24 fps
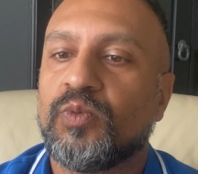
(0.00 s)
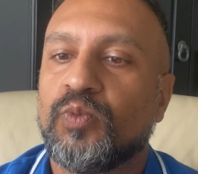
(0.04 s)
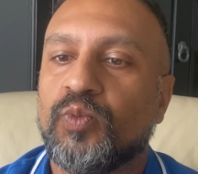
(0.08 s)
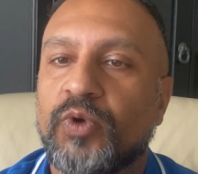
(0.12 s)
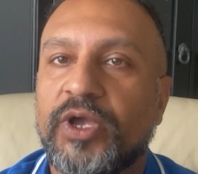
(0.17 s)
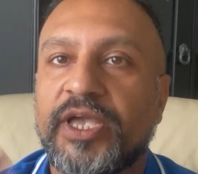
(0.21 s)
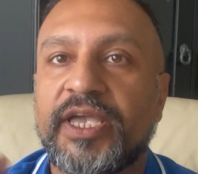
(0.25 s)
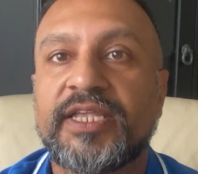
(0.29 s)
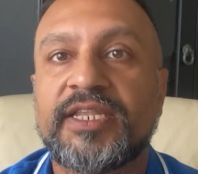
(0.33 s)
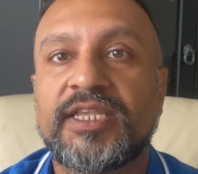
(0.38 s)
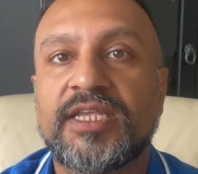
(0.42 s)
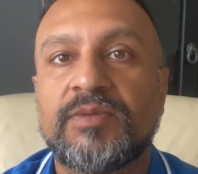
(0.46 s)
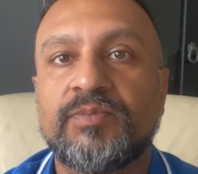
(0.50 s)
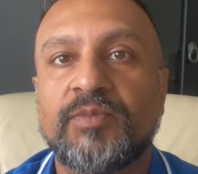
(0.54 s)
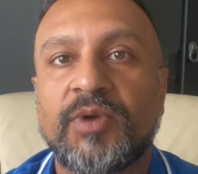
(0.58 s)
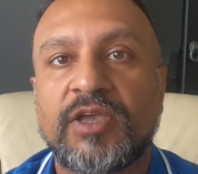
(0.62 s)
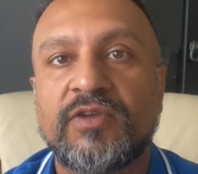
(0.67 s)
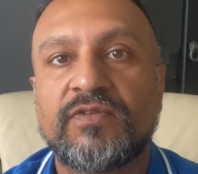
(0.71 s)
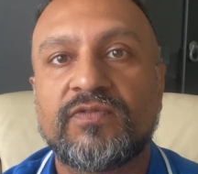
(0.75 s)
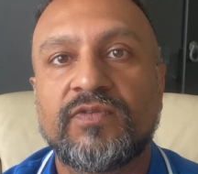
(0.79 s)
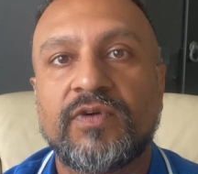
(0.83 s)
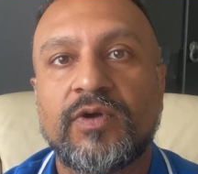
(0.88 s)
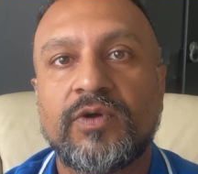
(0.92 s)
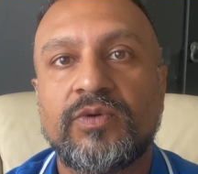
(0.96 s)
Where did
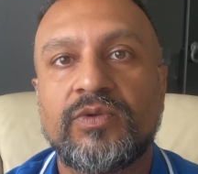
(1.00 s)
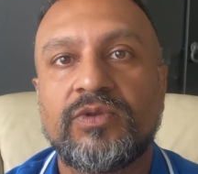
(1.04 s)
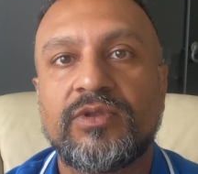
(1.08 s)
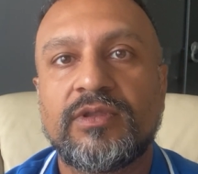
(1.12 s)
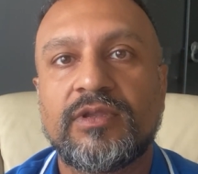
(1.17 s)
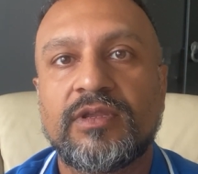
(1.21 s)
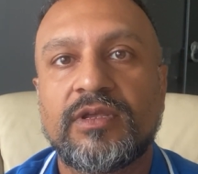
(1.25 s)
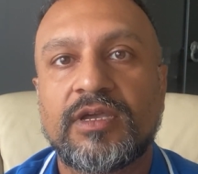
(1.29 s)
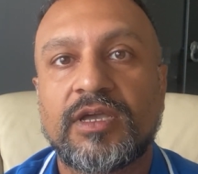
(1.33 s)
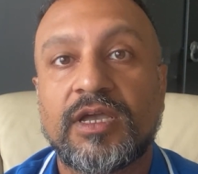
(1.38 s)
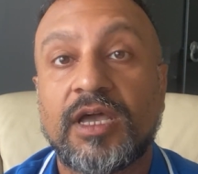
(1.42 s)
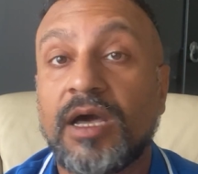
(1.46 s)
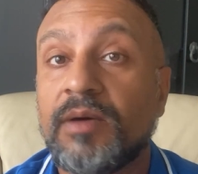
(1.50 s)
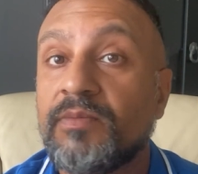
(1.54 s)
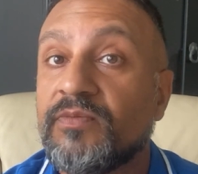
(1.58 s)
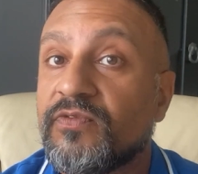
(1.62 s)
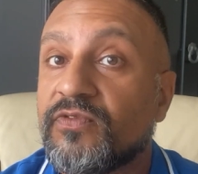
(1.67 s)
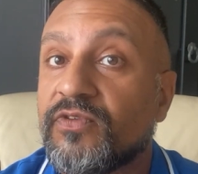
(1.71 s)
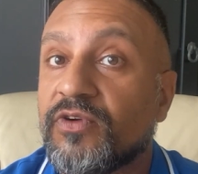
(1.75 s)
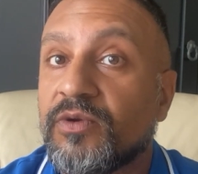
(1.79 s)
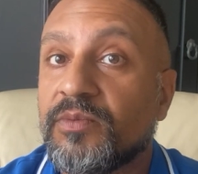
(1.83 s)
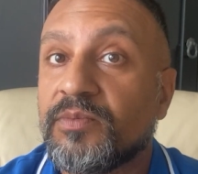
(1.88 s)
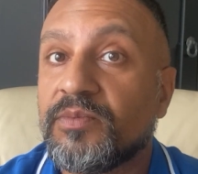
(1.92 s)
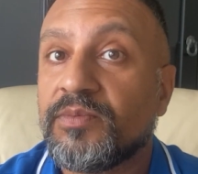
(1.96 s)
my phone come
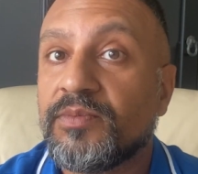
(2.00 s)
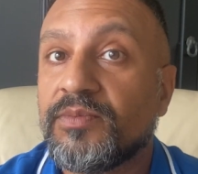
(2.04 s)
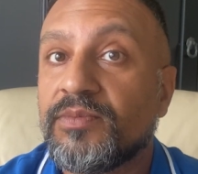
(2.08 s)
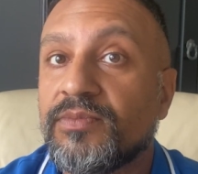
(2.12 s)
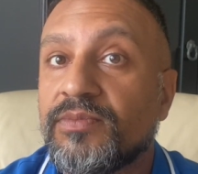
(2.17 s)
from?